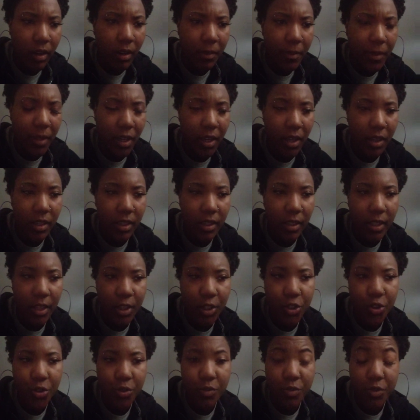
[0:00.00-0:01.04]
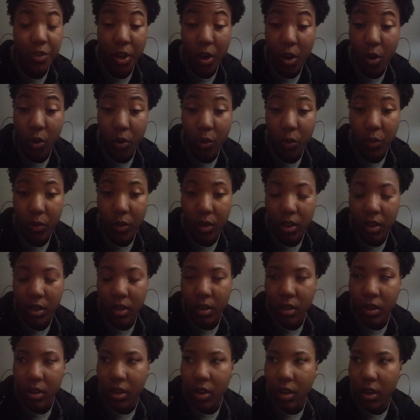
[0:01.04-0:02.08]
they're going to let you know
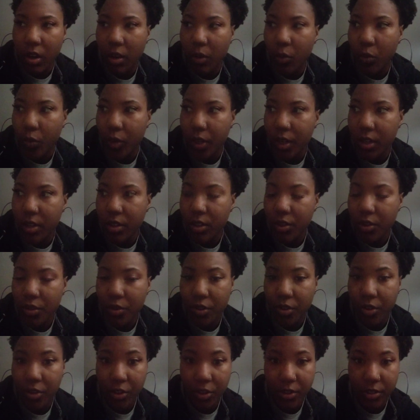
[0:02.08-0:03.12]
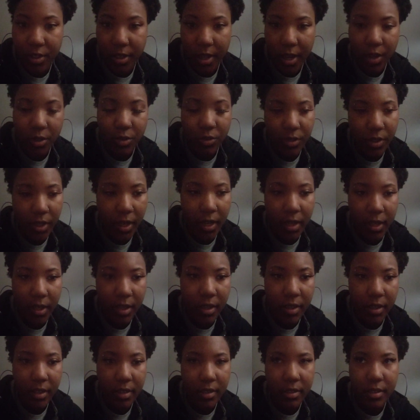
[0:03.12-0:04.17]
when your scheduled date
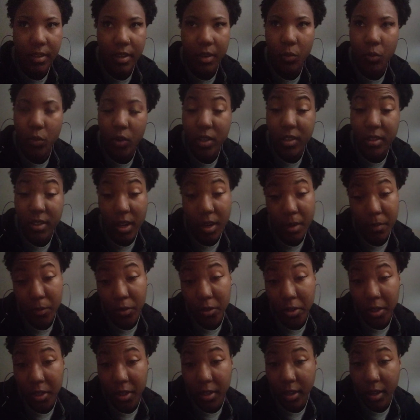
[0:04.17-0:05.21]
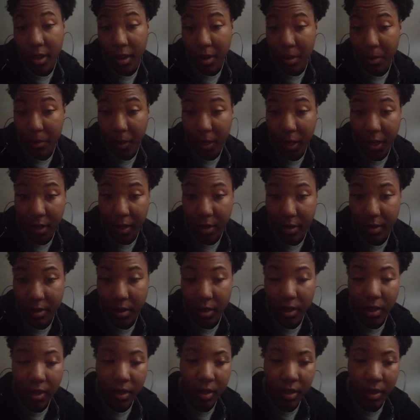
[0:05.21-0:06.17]
is and what time you need to come in.